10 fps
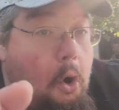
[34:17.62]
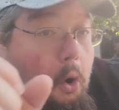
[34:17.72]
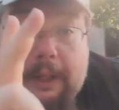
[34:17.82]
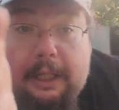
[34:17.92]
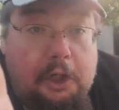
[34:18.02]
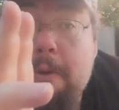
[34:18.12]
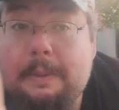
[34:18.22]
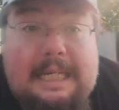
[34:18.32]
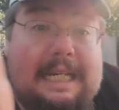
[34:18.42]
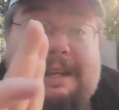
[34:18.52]
or that the
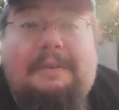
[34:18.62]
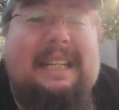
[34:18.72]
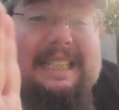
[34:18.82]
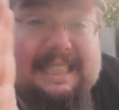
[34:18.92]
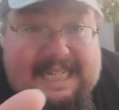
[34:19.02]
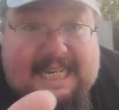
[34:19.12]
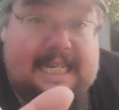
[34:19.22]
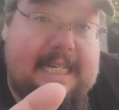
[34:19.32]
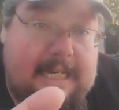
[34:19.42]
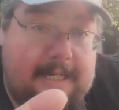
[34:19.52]
Kumite even
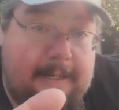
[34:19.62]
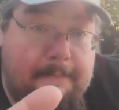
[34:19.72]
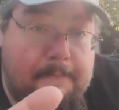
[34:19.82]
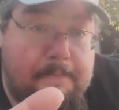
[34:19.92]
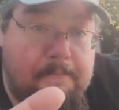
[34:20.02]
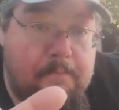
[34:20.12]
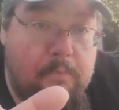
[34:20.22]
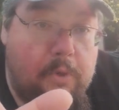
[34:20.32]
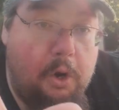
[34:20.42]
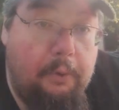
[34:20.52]

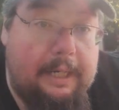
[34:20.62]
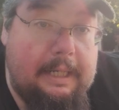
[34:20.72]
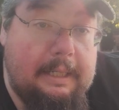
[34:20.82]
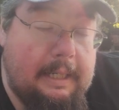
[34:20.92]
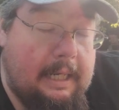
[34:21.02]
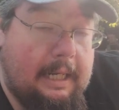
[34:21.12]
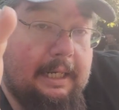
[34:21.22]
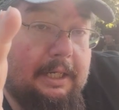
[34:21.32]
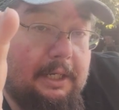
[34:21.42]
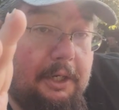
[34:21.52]
exists. Okay?
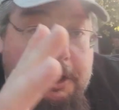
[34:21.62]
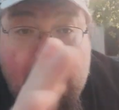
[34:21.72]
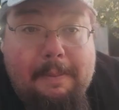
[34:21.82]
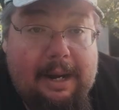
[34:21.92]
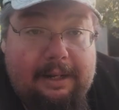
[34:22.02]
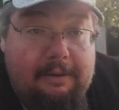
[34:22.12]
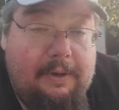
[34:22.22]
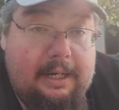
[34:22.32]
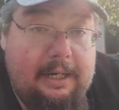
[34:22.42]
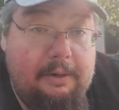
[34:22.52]
Nobody can
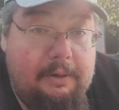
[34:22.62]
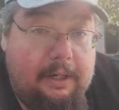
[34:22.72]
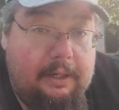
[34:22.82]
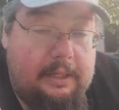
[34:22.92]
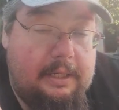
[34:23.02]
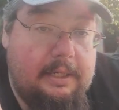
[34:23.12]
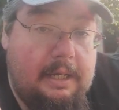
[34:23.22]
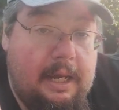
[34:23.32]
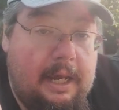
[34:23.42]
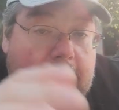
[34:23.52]
find any record of
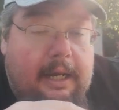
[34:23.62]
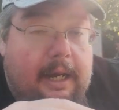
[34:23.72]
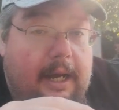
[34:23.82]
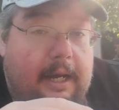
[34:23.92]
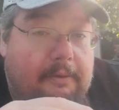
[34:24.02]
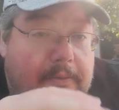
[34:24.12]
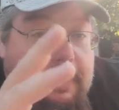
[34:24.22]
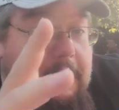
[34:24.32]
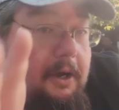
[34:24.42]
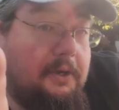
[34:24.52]
this.
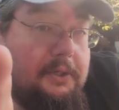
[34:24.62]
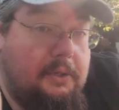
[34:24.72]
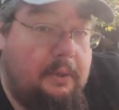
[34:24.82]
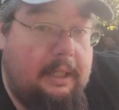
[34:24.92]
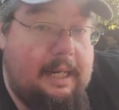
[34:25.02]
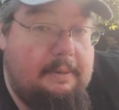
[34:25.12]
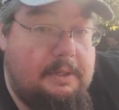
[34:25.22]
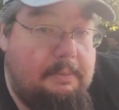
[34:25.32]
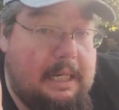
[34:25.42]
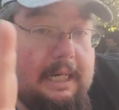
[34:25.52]
Frank also
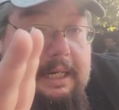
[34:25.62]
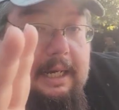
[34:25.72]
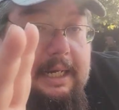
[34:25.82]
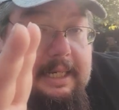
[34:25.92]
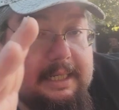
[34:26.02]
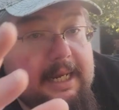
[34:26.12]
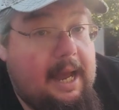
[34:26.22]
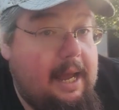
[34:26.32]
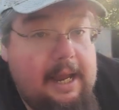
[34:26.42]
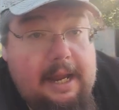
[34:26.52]
claimed to be a
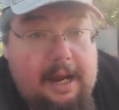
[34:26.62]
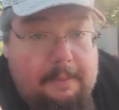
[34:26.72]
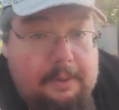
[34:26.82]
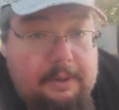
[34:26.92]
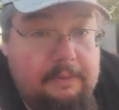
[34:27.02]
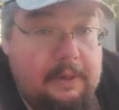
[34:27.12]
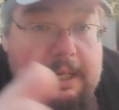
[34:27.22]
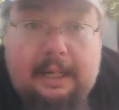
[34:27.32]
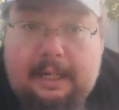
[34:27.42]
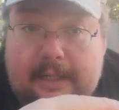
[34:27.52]
CIA operative.
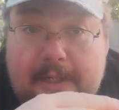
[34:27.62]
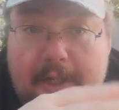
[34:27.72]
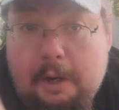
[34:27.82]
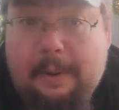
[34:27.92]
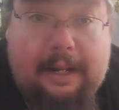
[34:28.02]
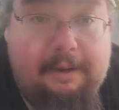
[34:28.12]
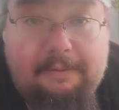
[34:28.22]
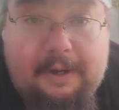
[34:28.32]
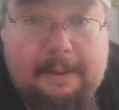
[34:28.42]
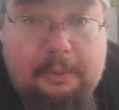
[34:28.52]
Nobody
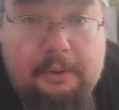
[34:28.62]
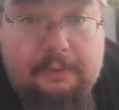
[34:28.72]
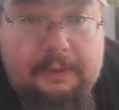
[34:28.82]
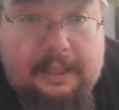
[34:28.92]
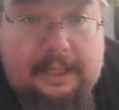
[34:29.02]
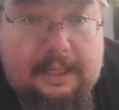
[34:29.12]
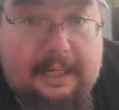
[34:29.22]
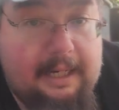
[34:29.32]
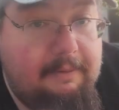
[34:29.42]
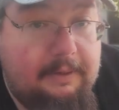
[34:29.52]
can find proof that
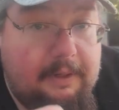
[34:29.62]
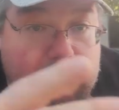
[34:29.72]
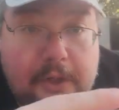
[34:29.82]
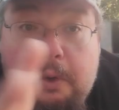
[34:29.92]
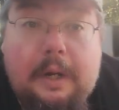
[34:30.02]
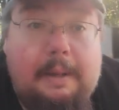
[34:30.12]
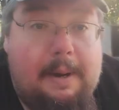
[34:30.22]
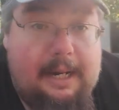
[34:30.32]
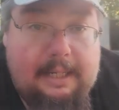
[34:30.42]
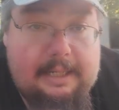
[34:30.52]
he even knew
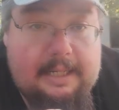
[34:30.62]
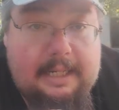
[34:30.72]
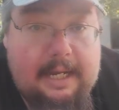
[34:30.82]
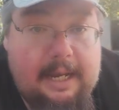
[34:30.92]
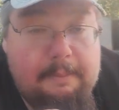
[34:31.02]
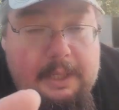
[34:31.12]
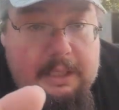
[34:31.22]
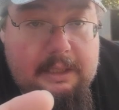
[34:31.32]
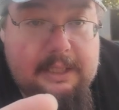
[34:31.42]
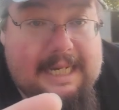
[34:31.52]
anybody in the CIA,
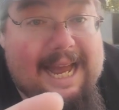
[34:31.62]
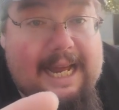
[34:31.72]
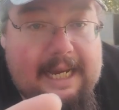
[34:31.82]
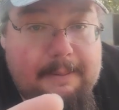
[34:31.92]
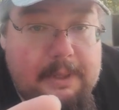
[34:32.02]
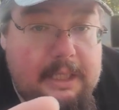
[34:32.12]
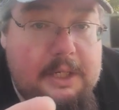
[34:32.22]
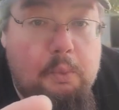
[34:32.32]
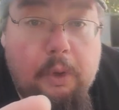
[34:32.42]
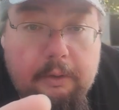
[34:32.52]
much
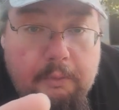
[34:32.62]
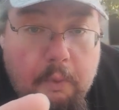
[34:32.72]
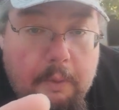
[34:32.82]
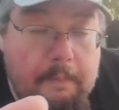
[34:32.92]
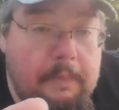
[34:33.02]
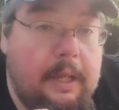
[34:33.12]
less worked for him.